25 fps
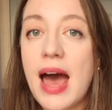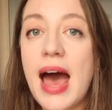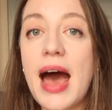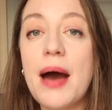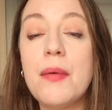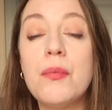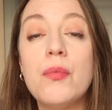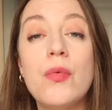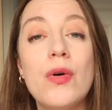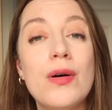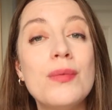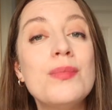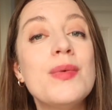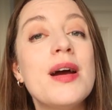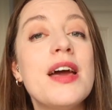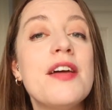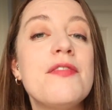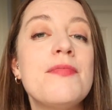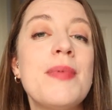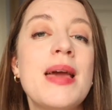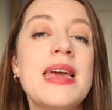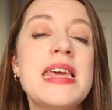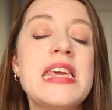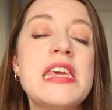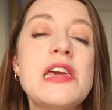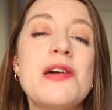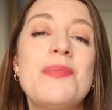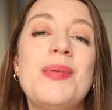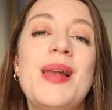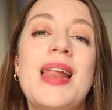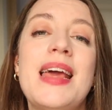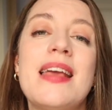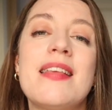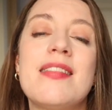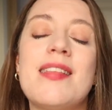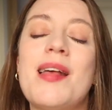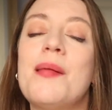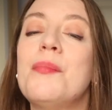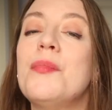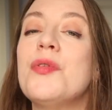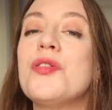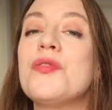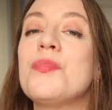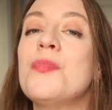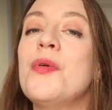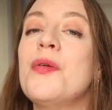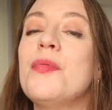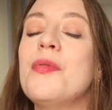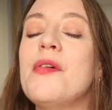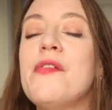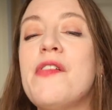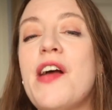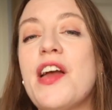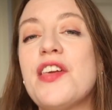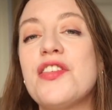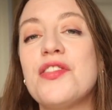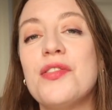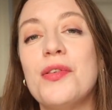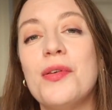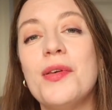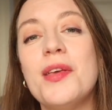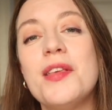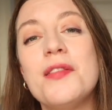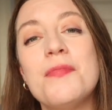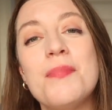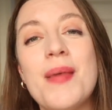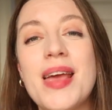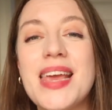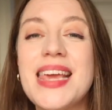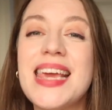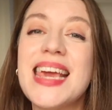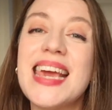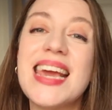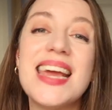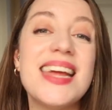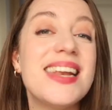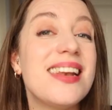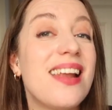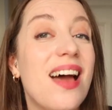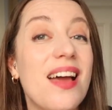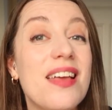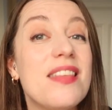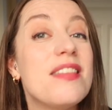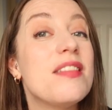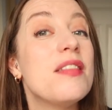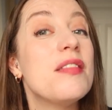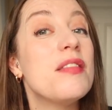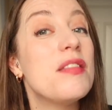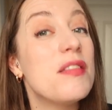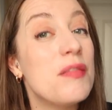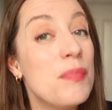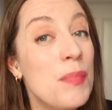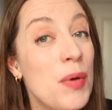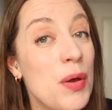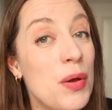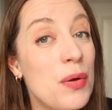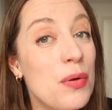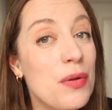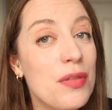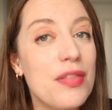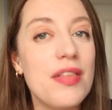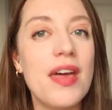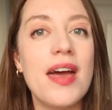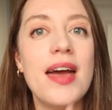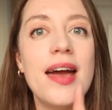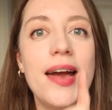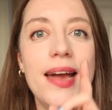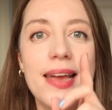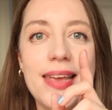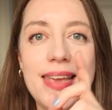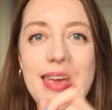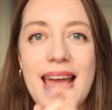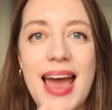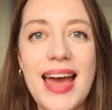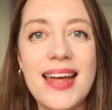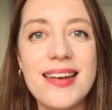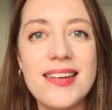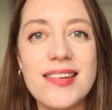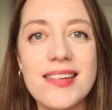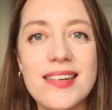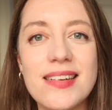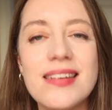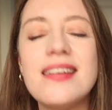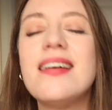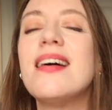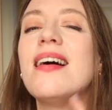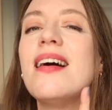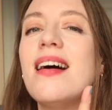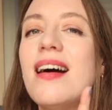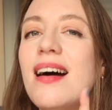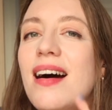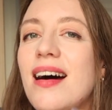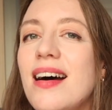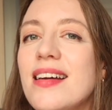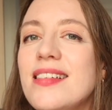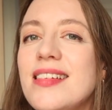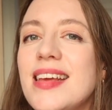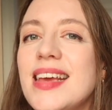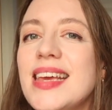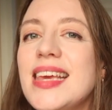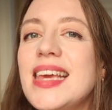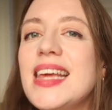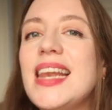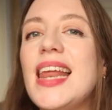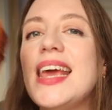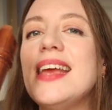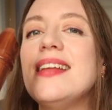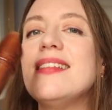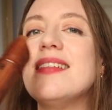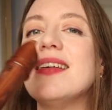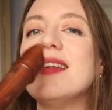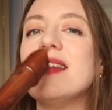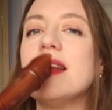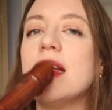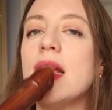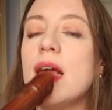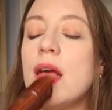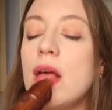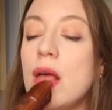And one way of making your playing sound much more professional is making it nice and smooth, yet articulated.